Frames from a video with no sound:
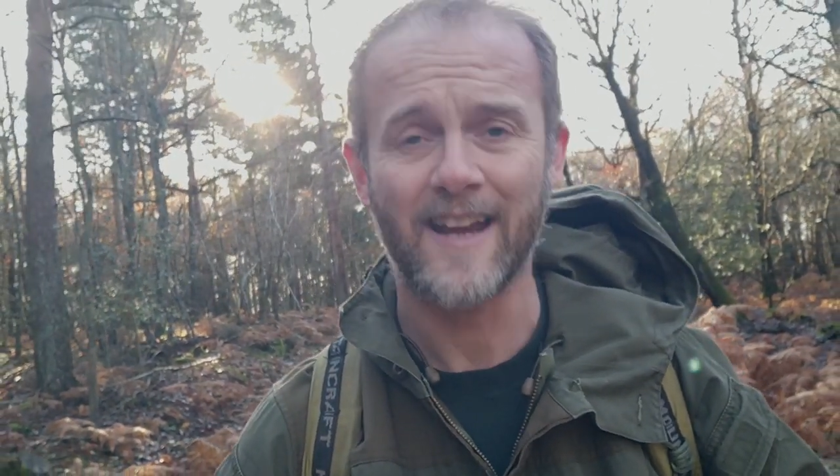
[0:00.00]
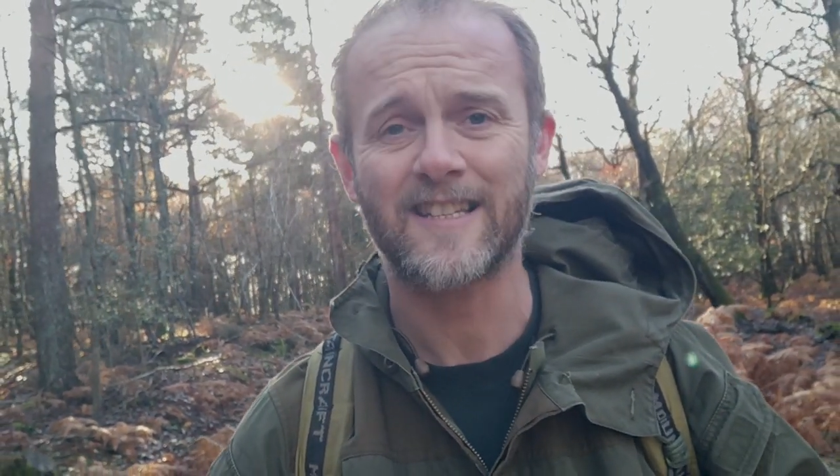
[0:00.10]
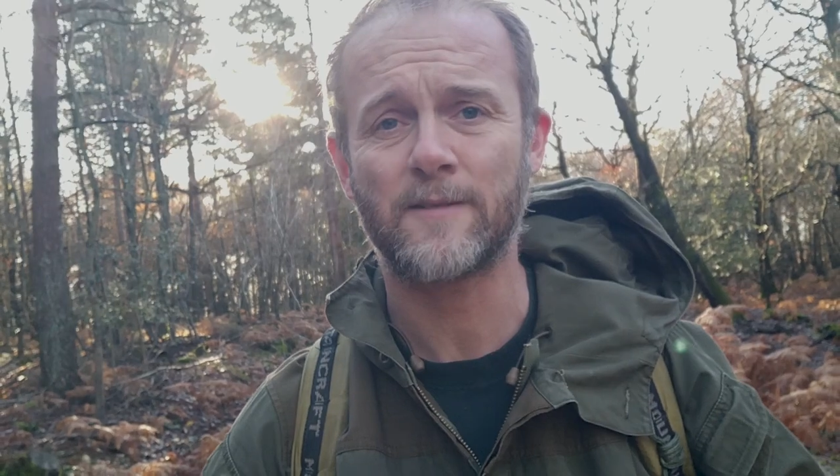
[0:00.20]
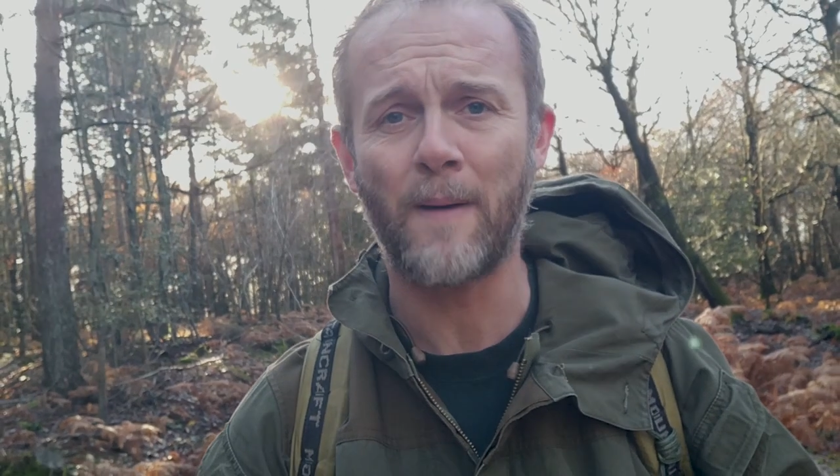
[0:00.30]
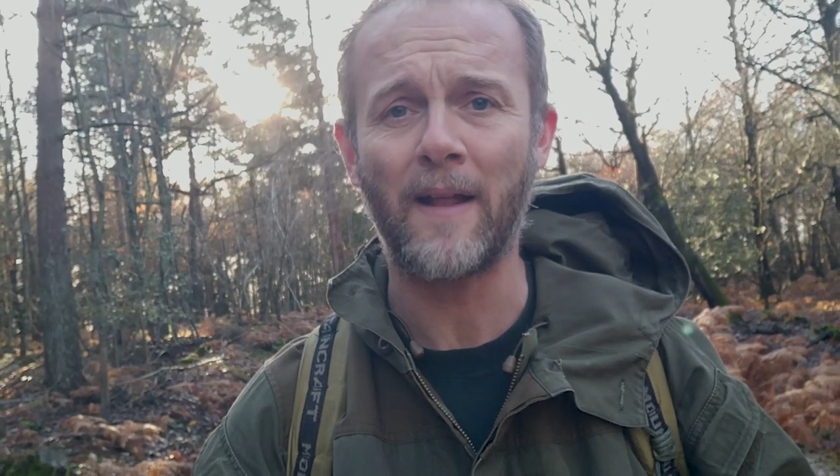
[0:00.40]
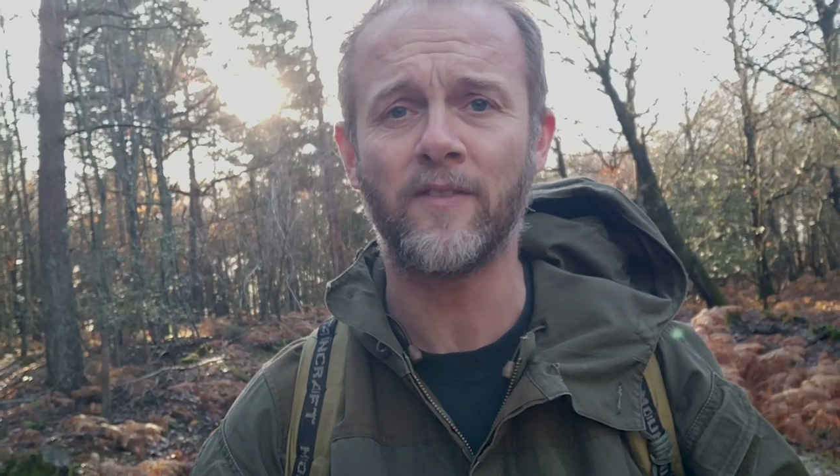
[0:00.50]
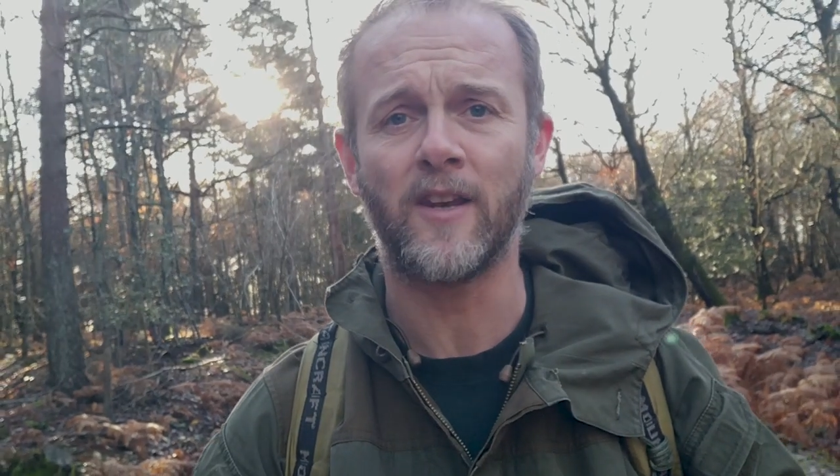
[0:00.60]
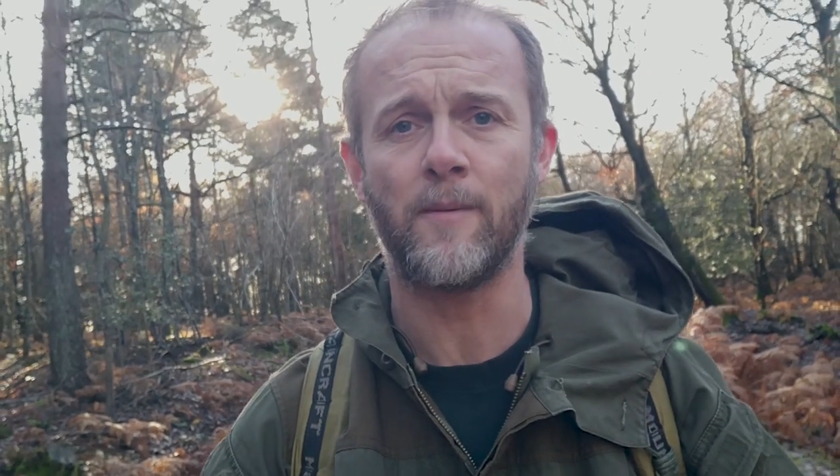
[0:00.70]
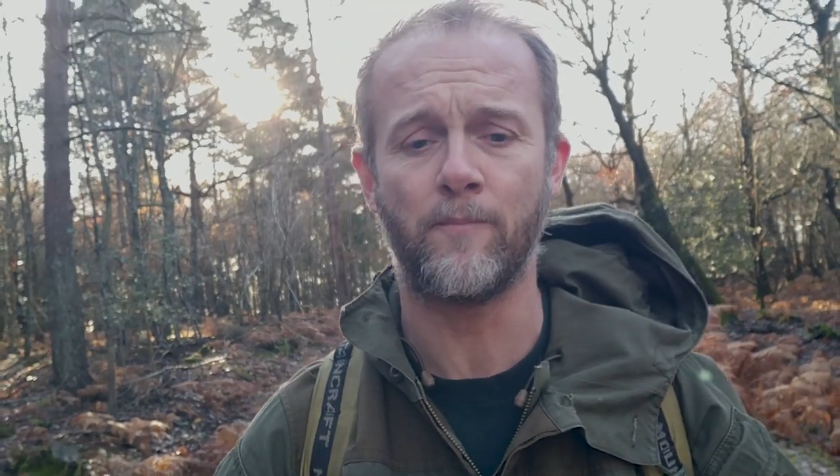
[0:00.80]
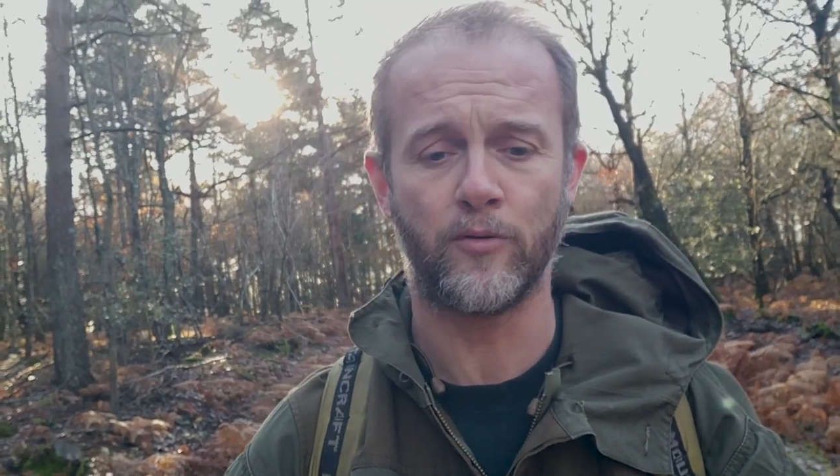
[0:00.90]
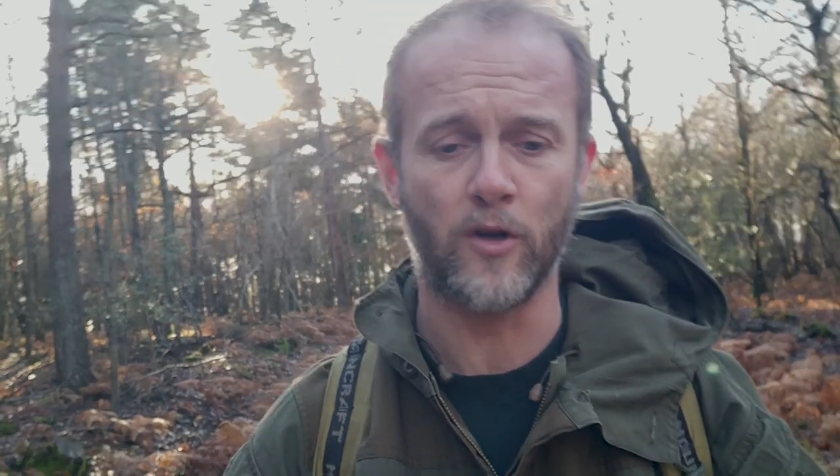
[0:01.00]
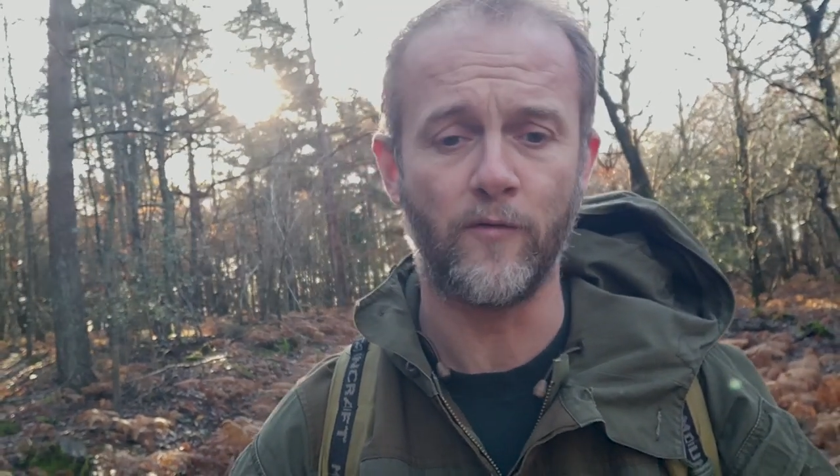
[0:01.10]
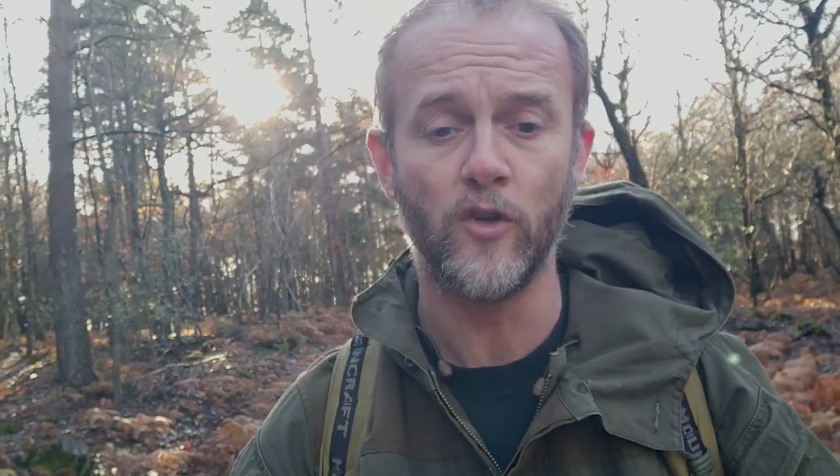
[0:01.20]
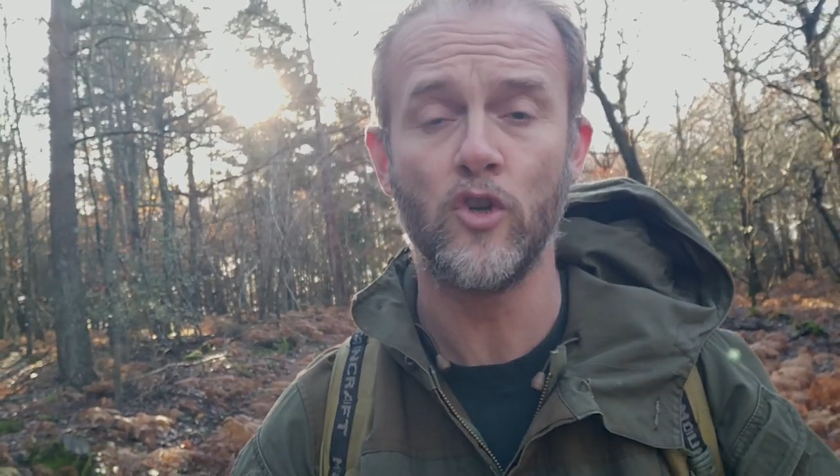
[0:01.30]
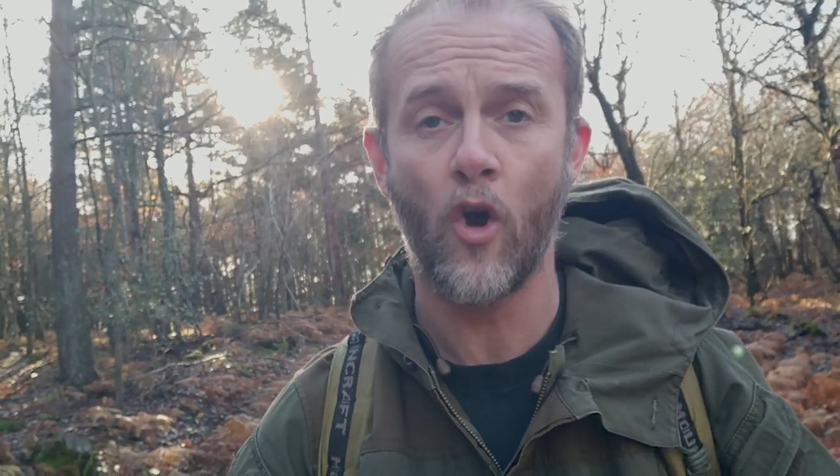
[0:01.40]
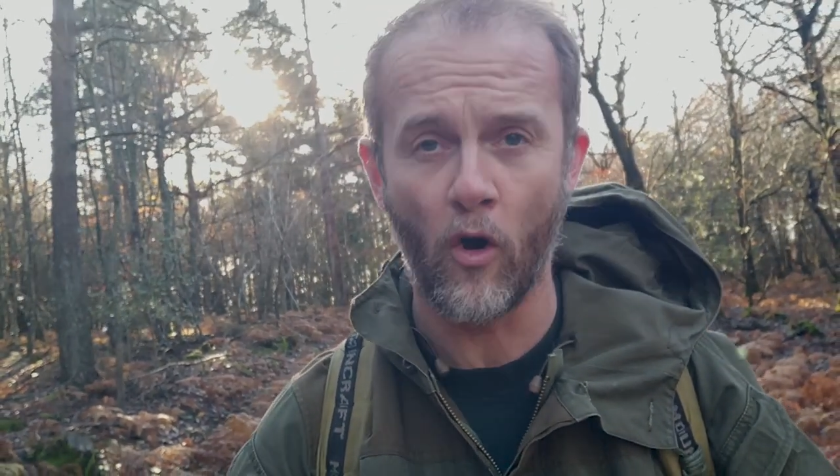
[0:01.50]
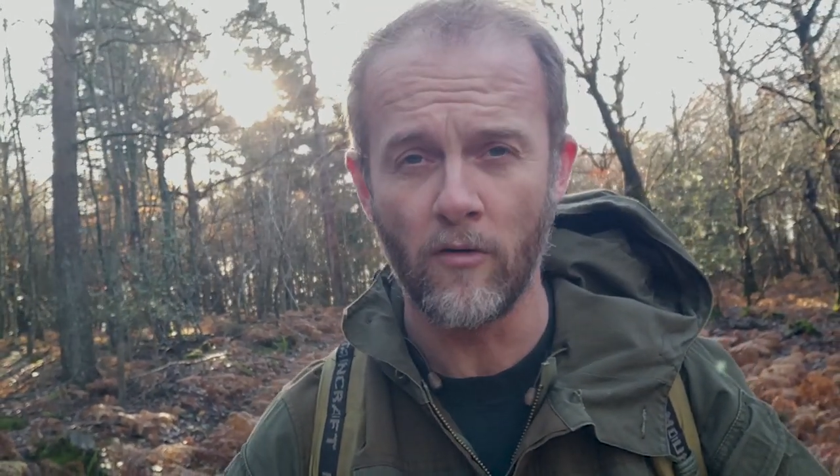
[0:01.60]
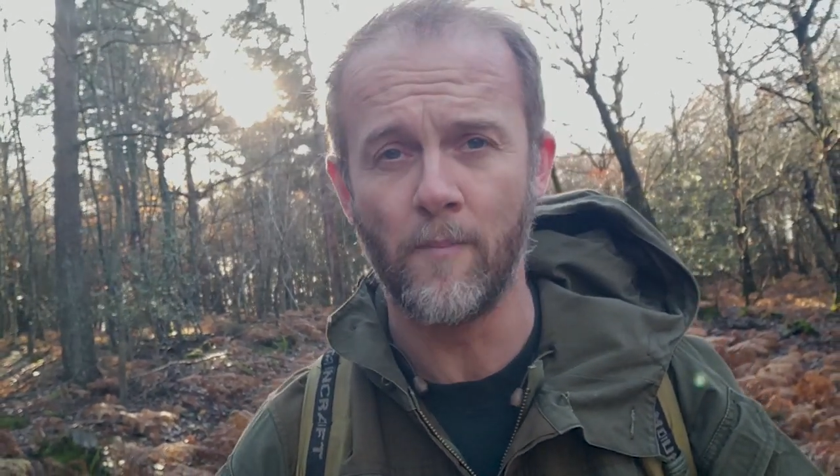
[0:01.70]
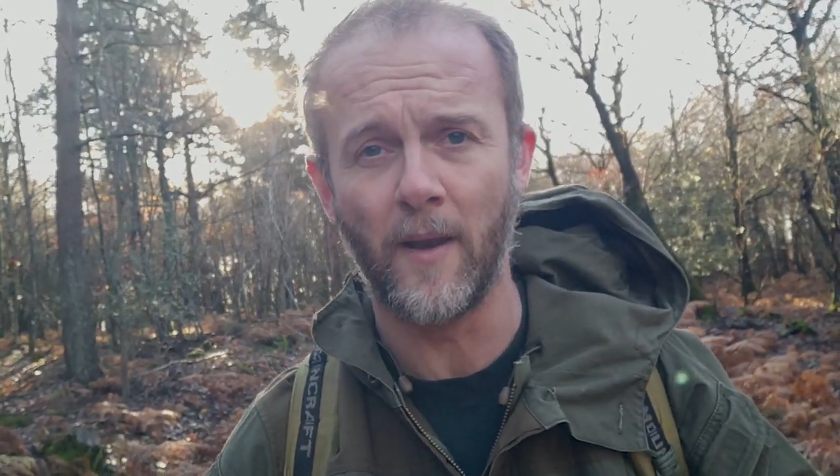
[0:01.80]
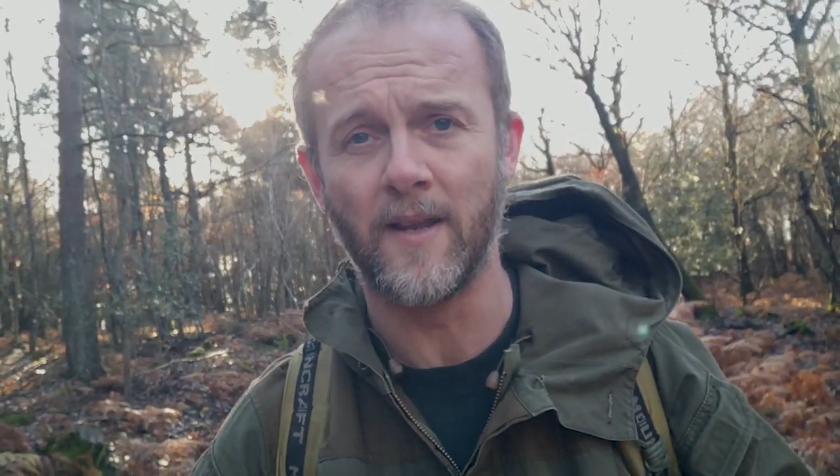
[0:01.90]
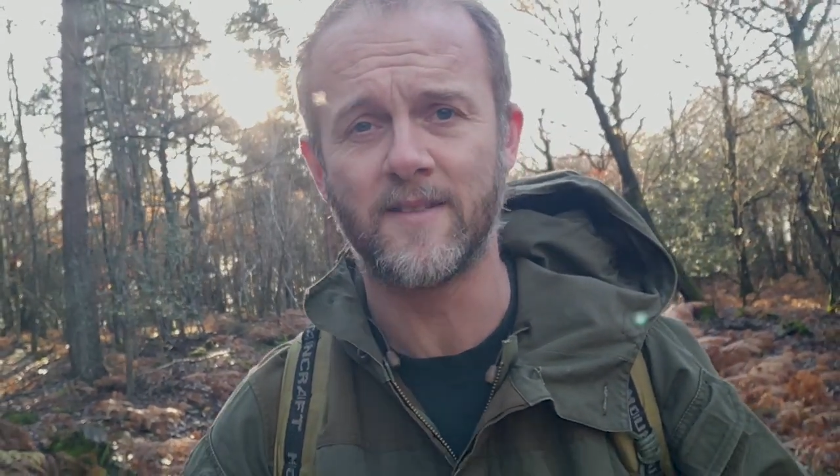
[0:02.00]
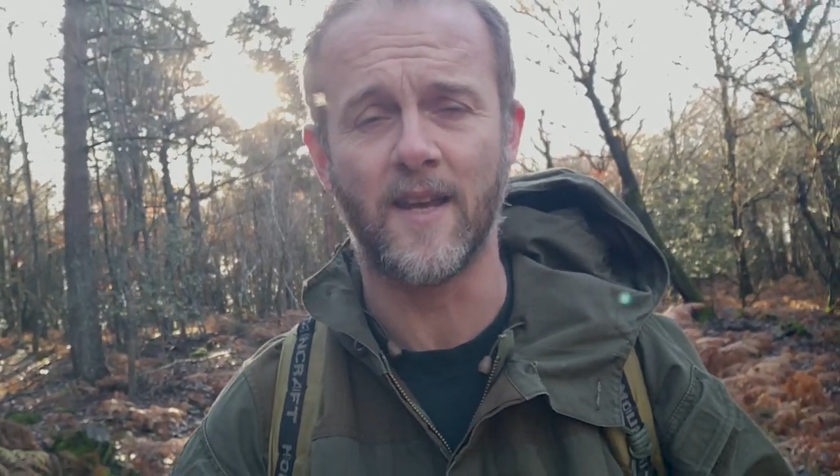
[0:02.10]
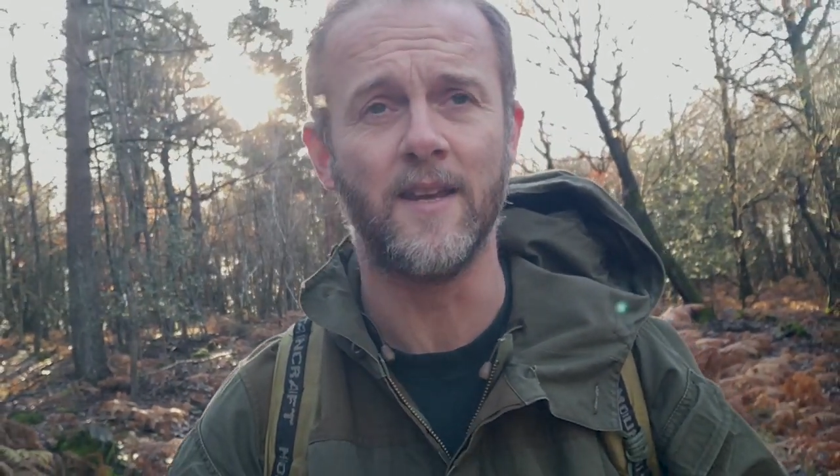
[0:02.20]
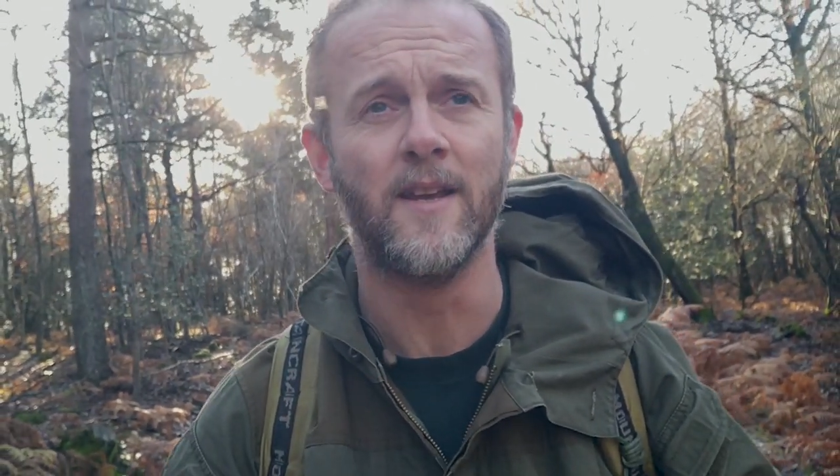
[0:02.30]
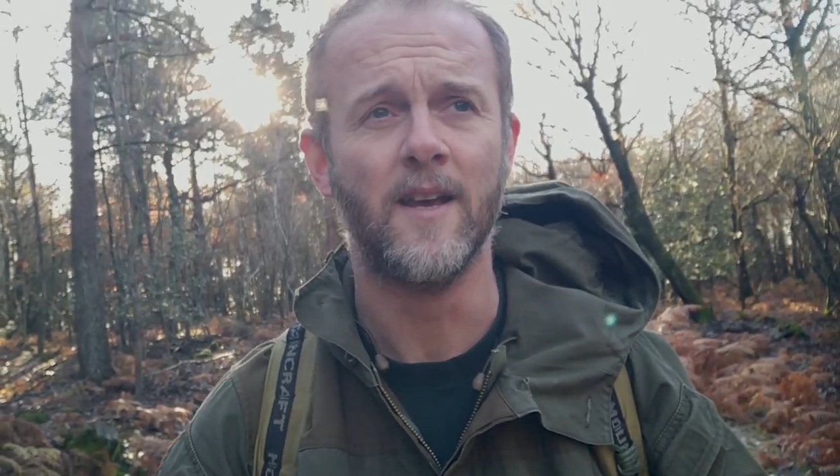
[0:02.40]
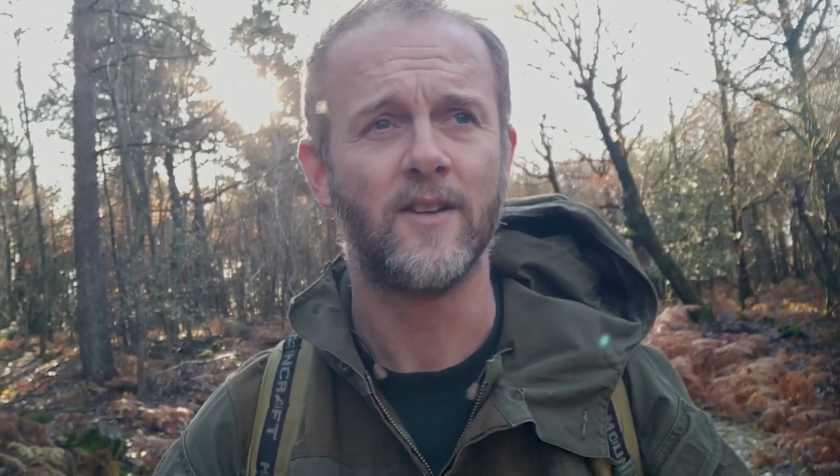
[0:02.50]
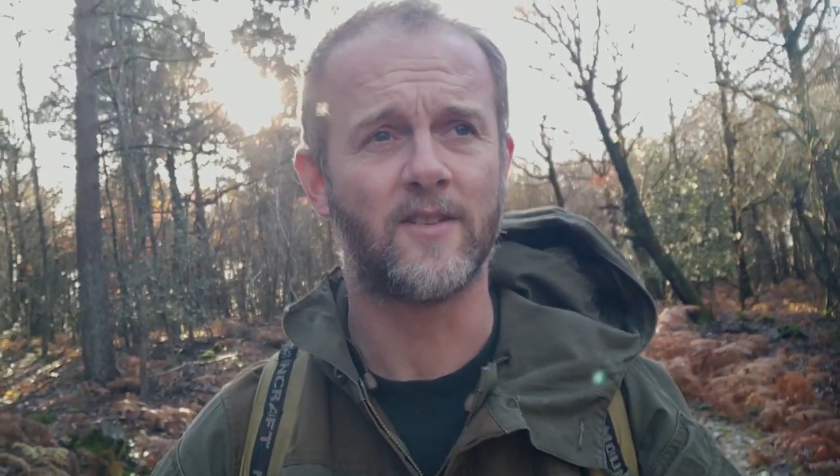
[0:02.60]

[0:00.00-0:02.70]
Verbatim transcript: expand and improve your ability